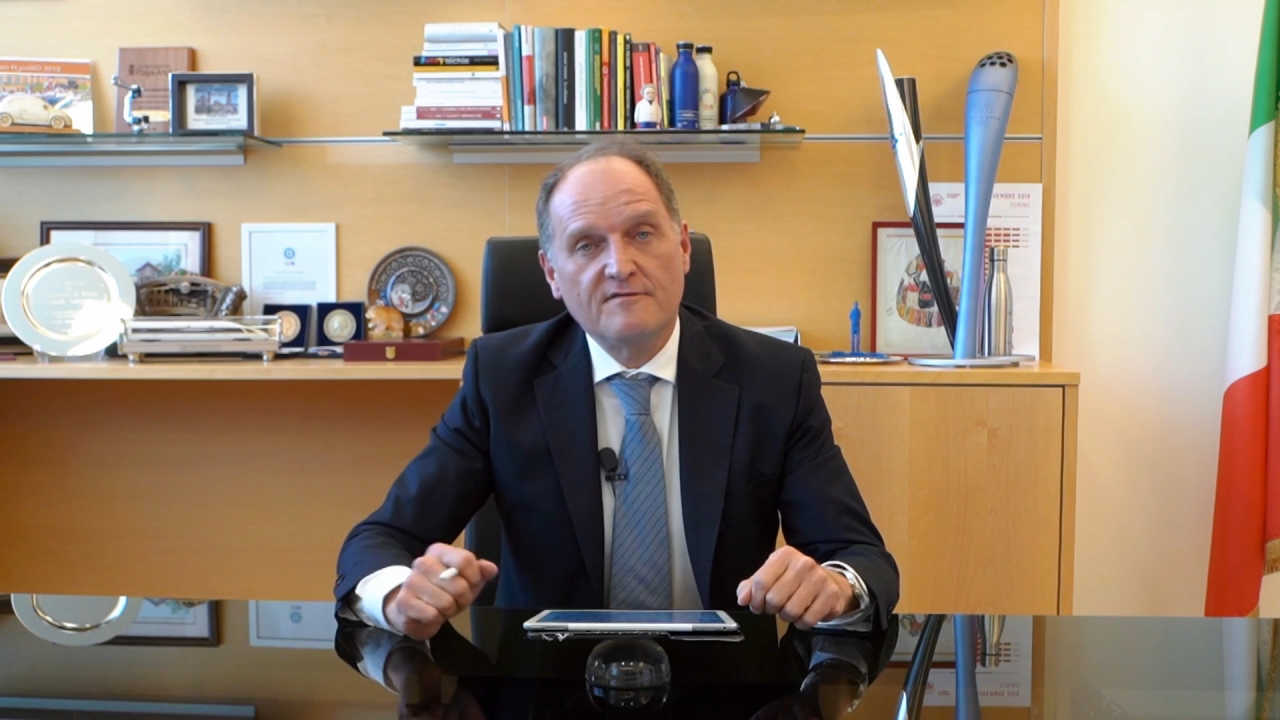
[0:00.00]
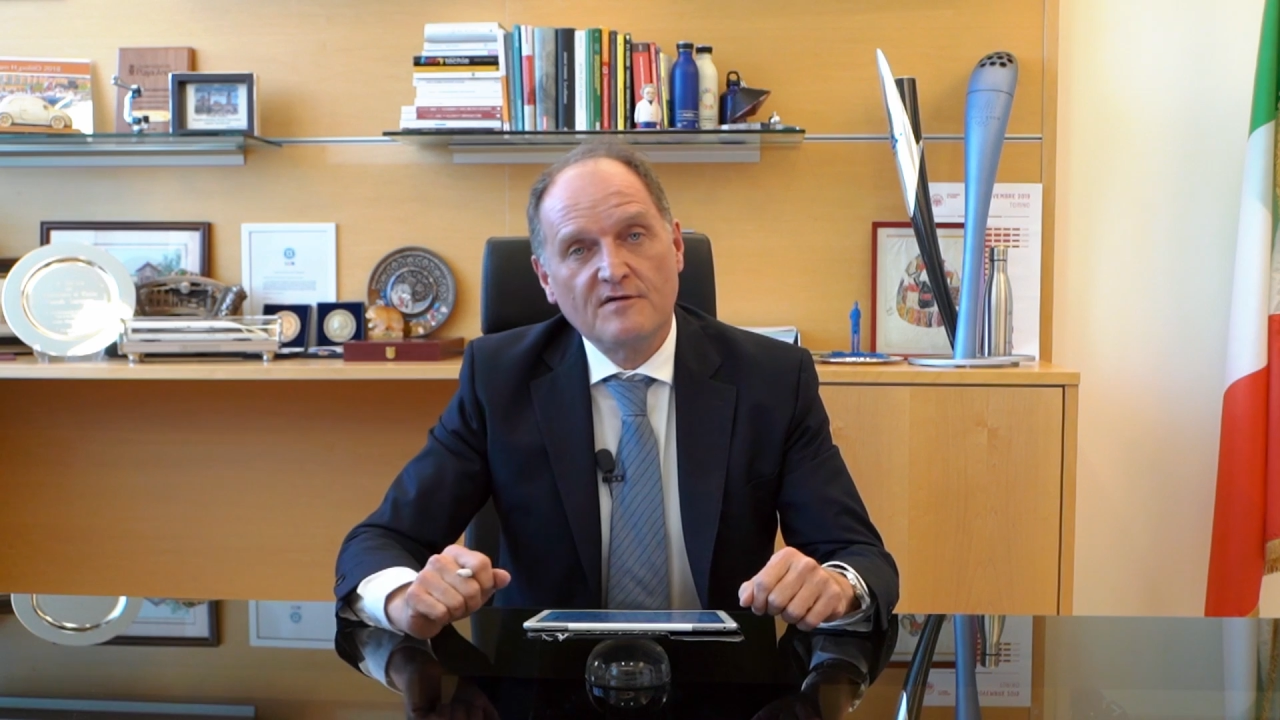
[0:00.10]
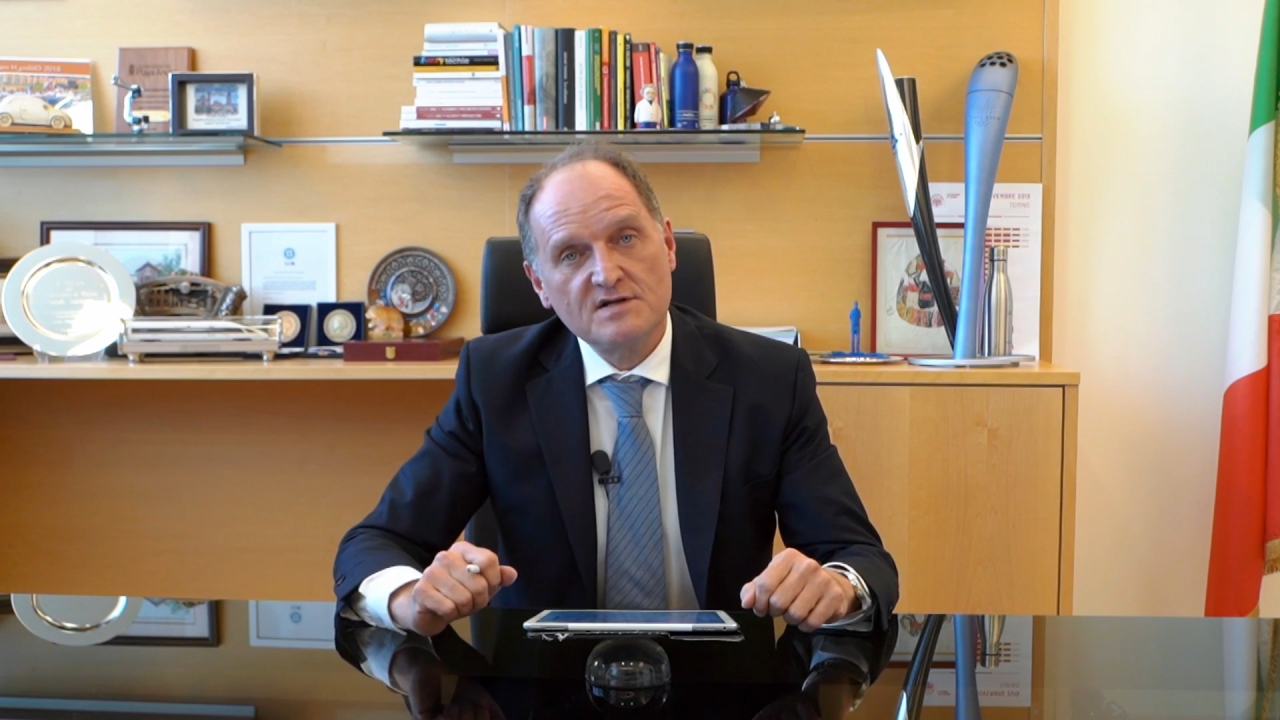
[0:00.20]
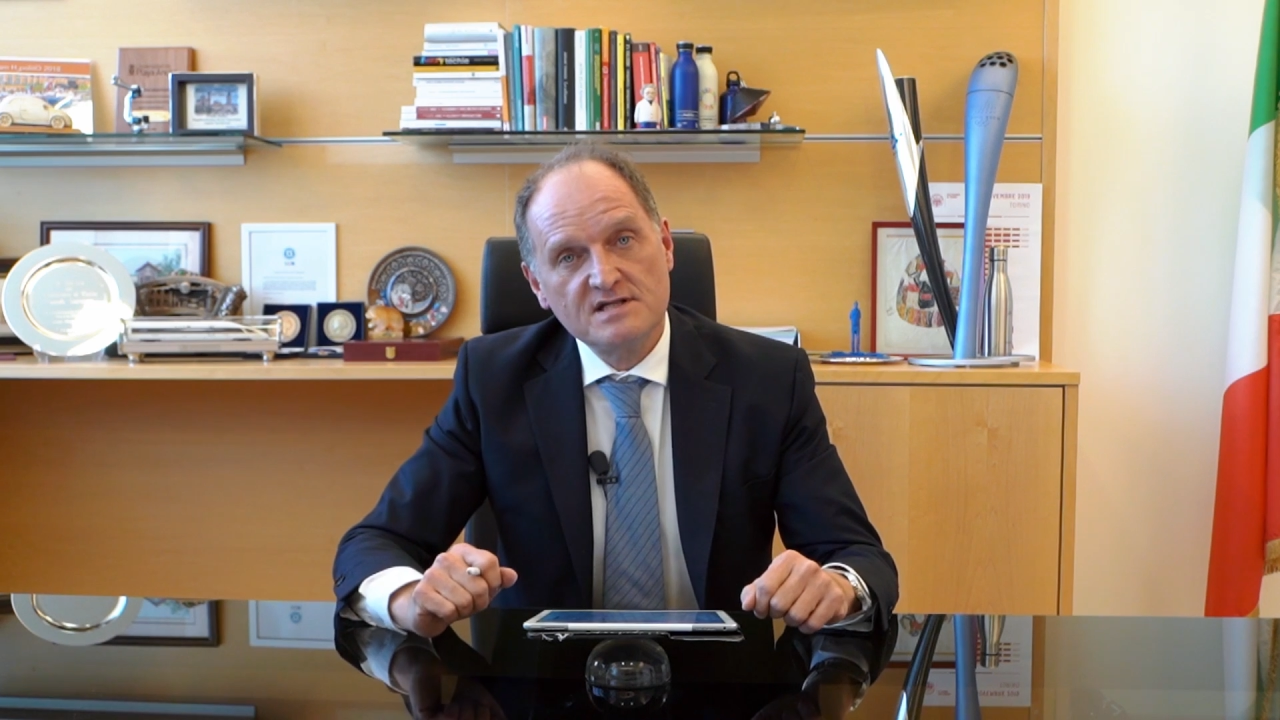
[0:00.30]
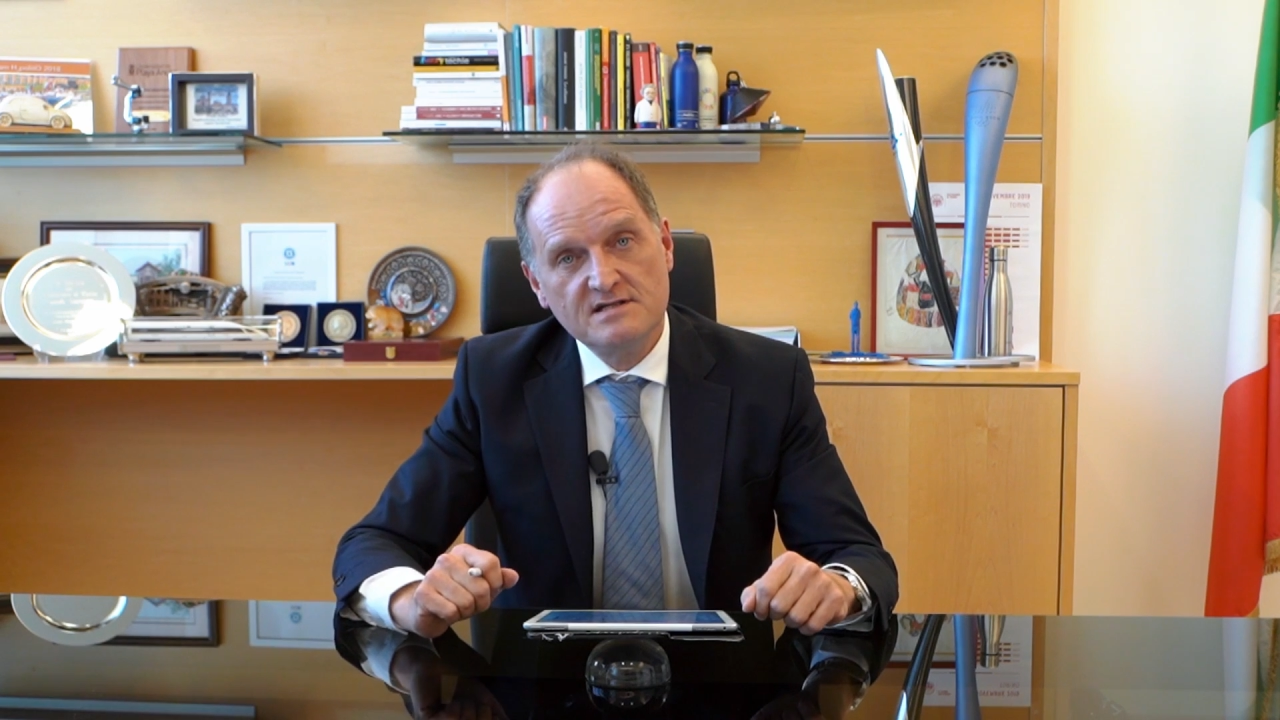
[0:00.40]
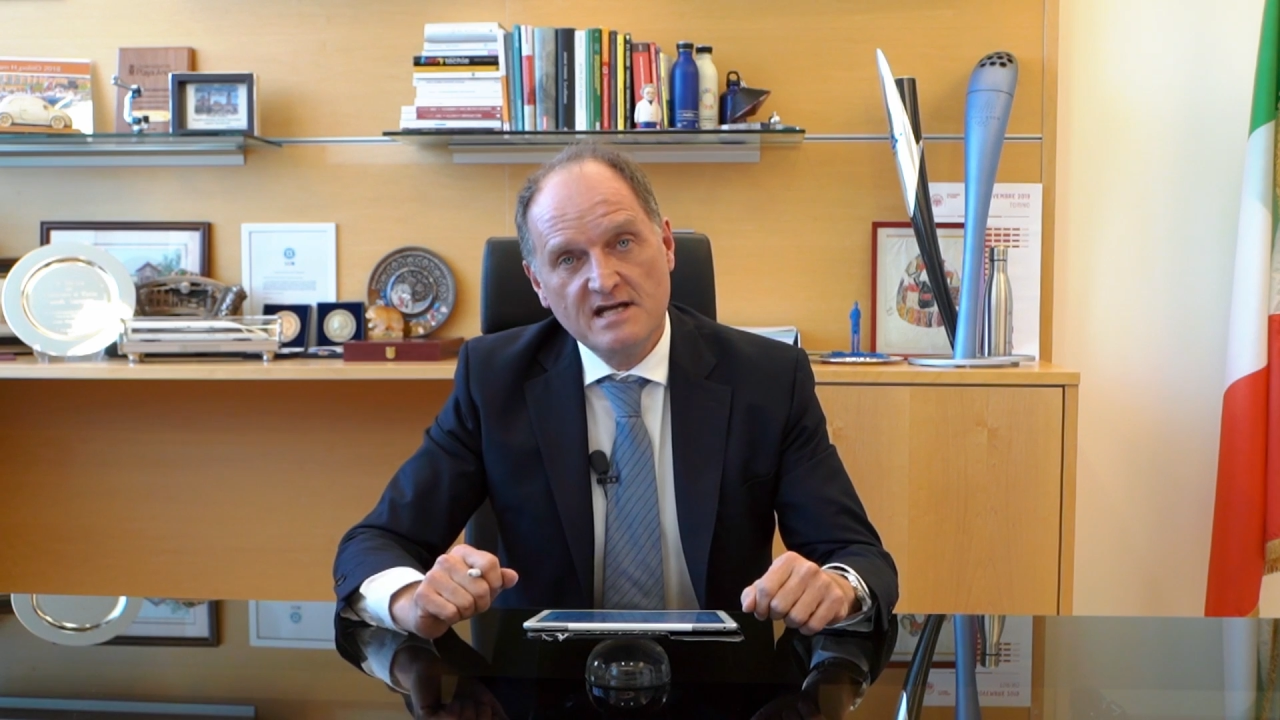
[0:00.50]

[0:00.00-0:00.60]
the first